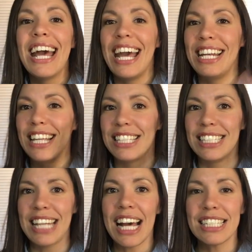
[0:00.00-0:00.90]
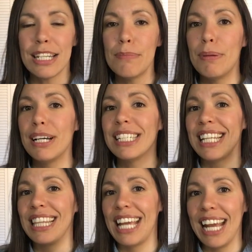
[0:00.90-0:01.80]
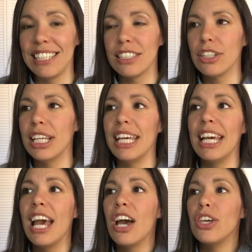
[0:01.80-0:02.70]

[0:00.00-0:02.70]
any of the Saxon books and the answer key.